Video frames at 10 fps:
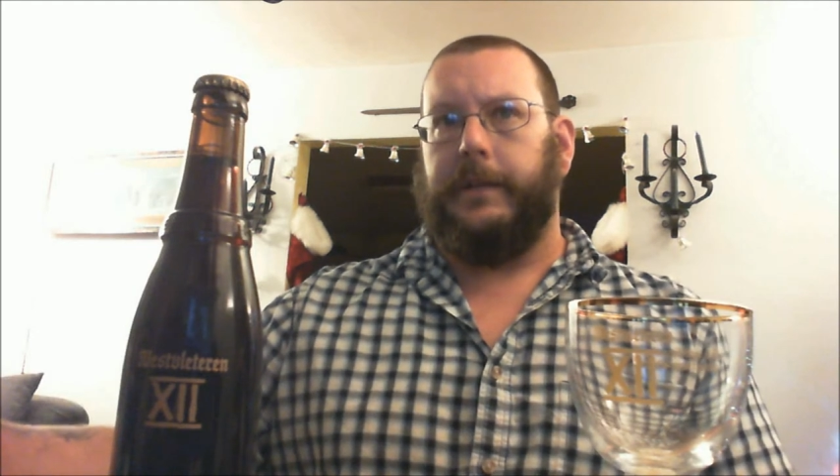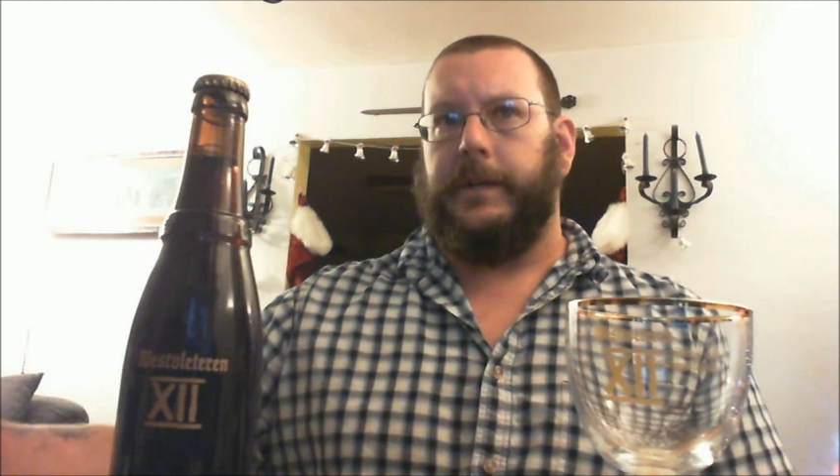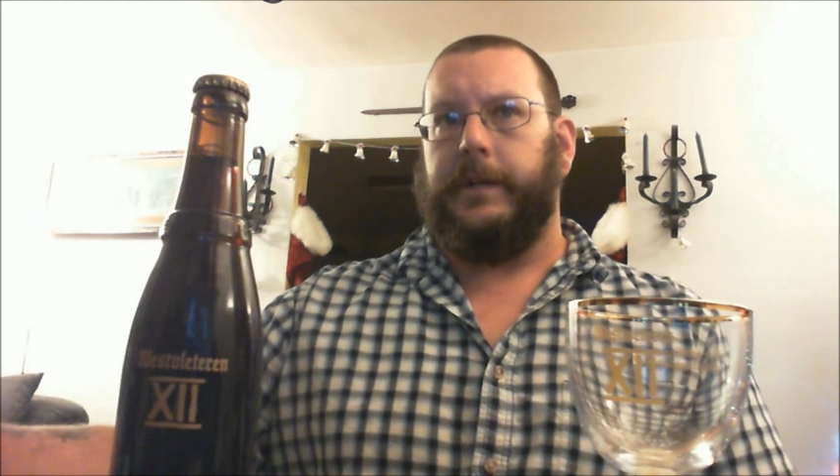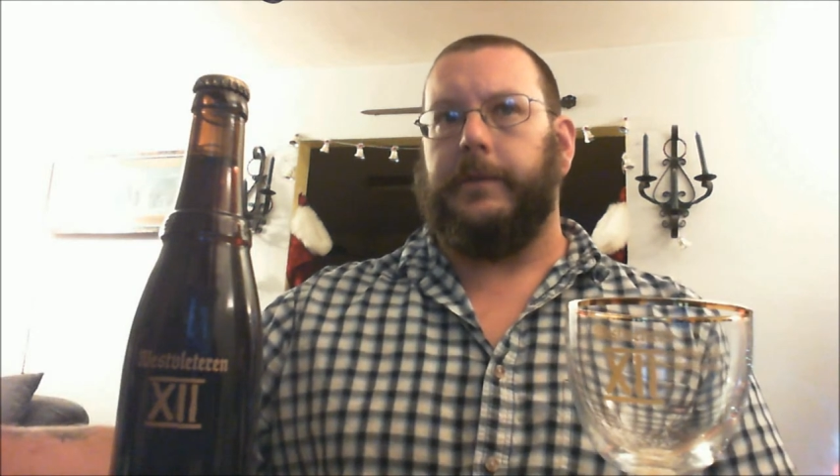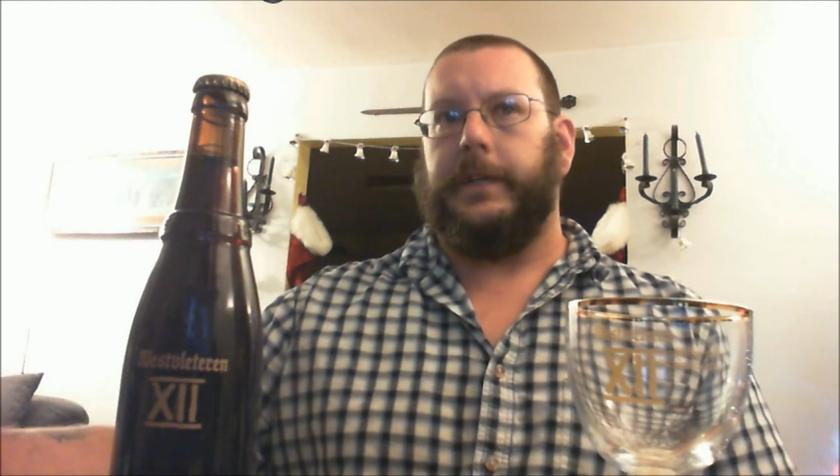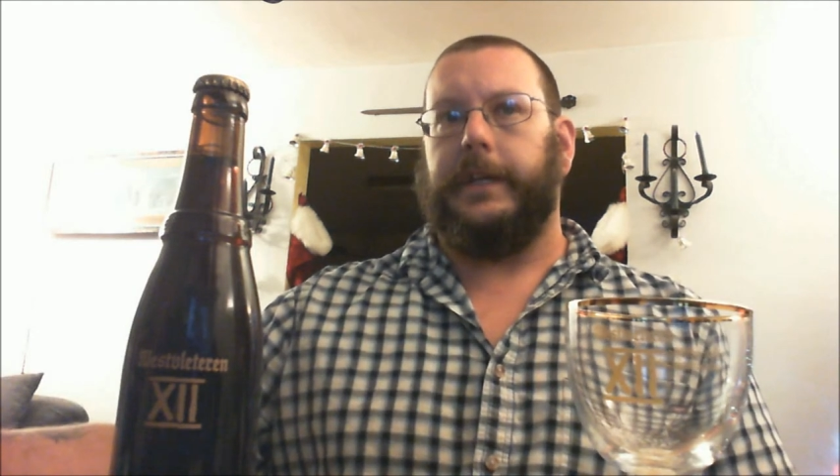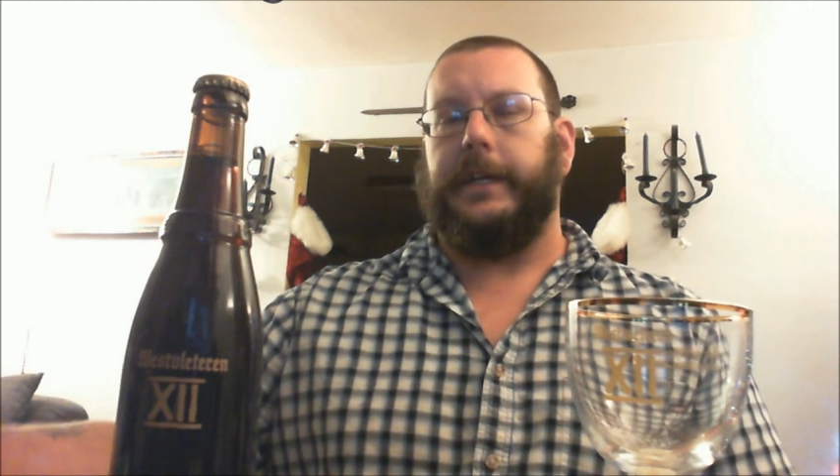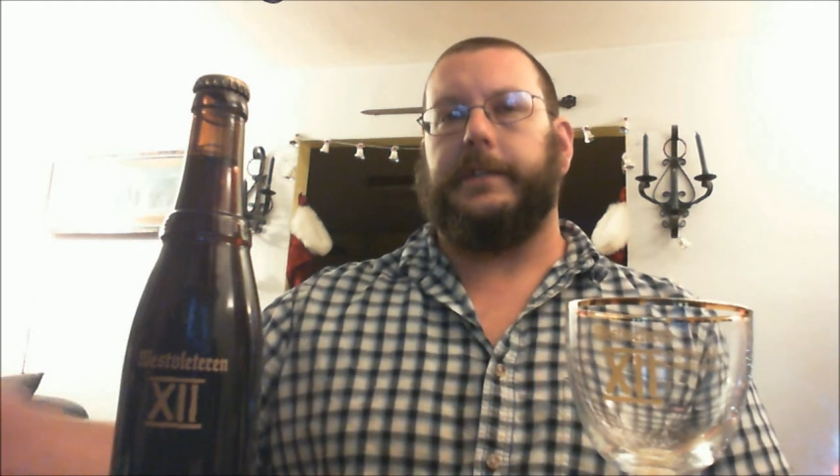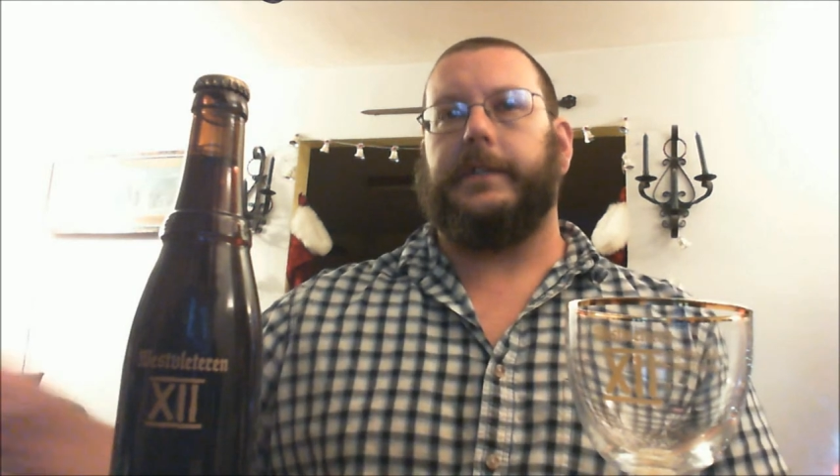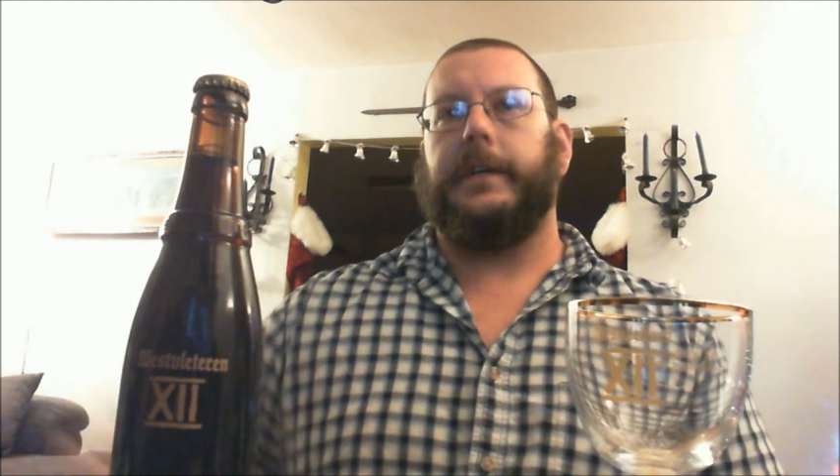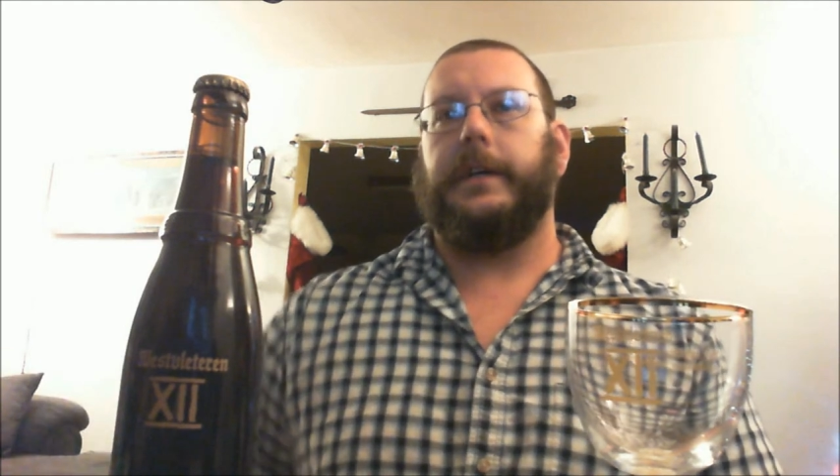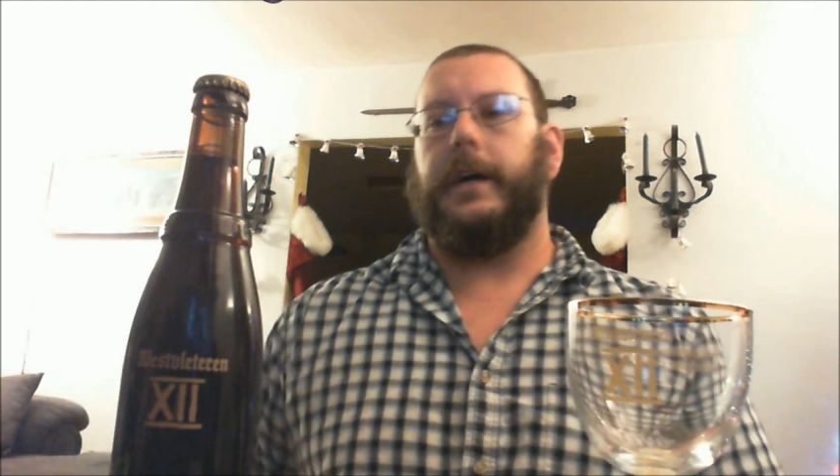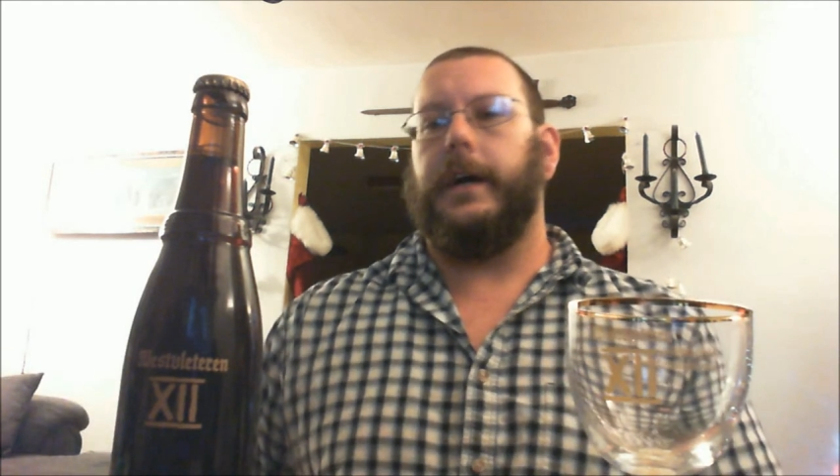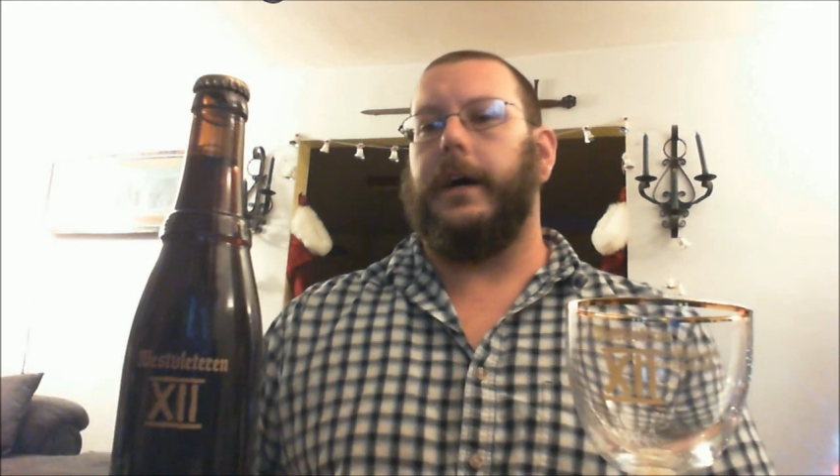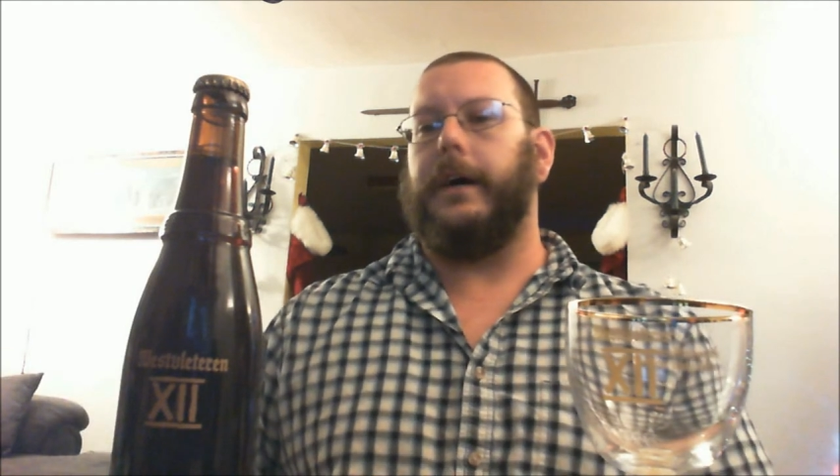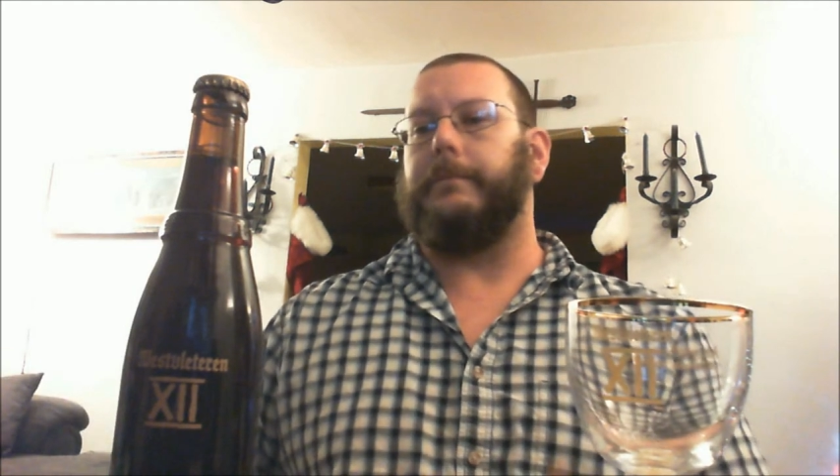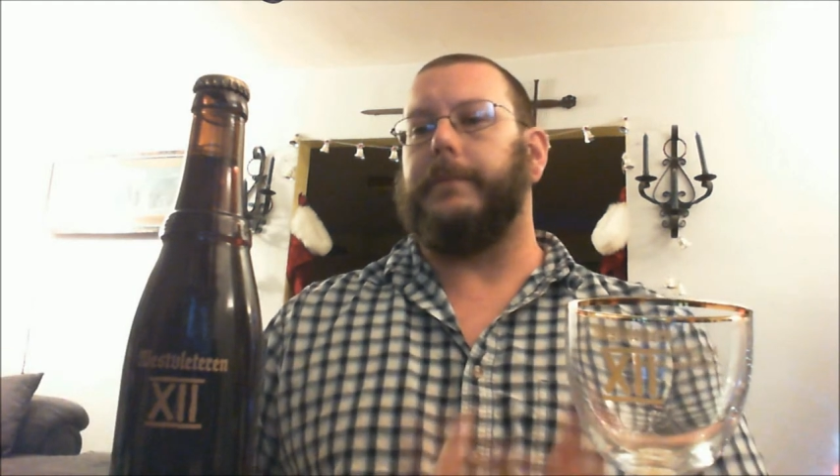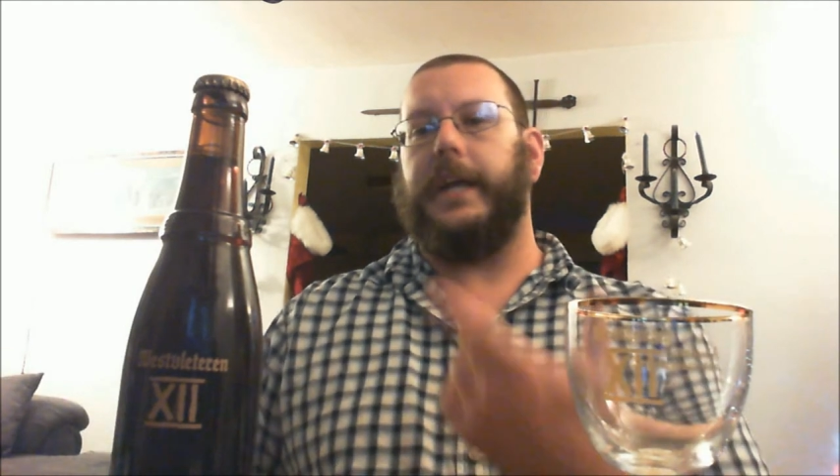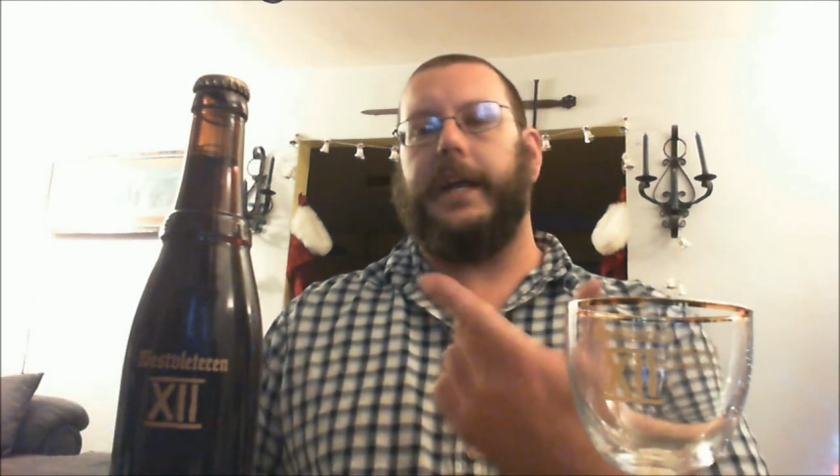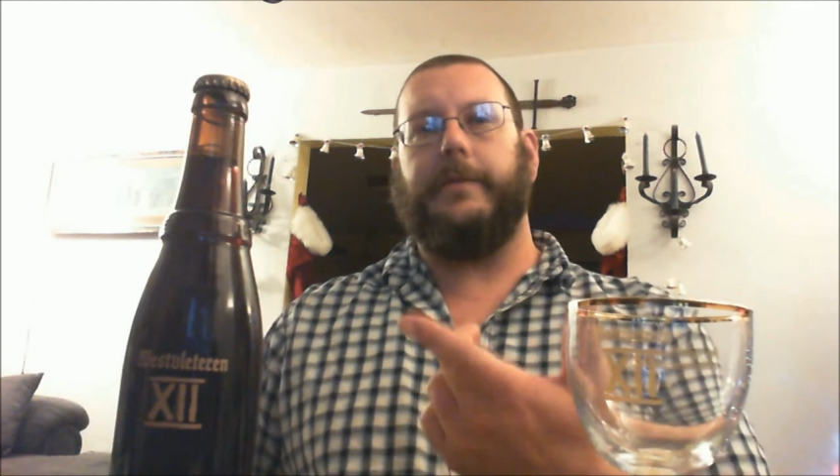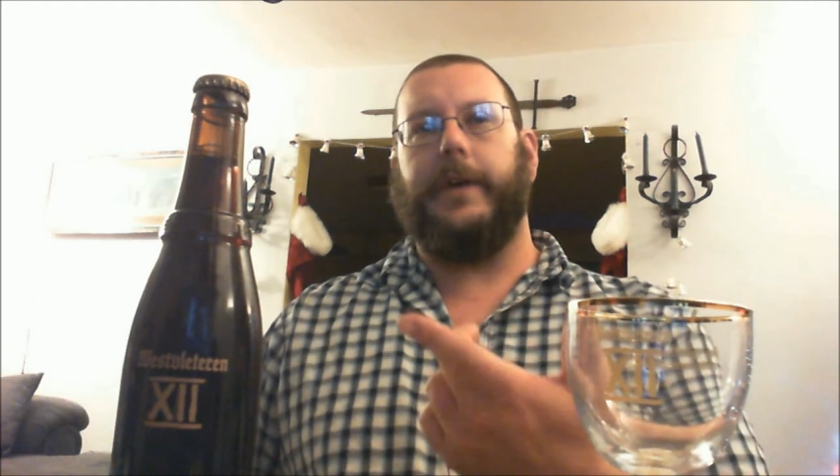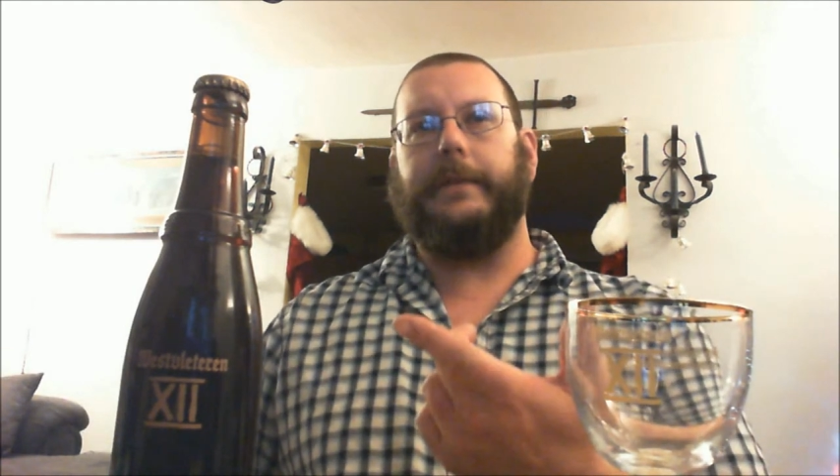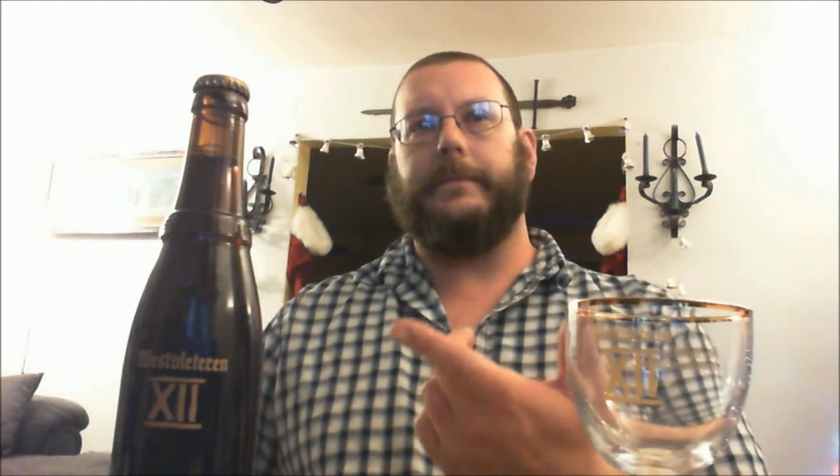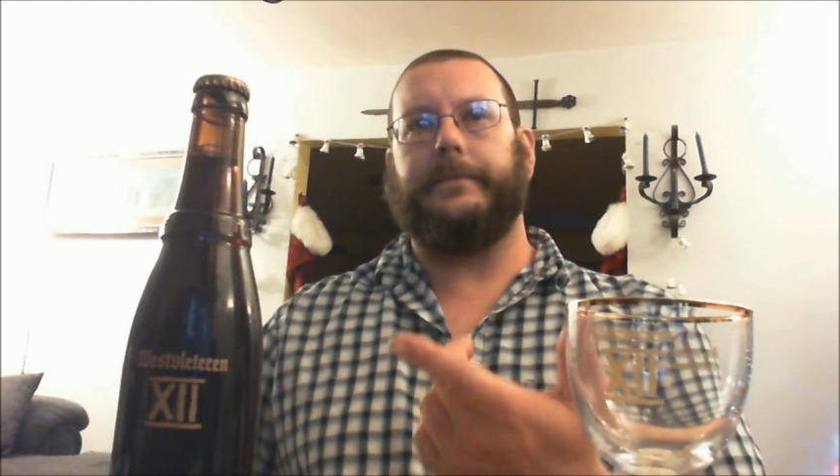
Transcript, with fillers: limited release. Um, but anyway,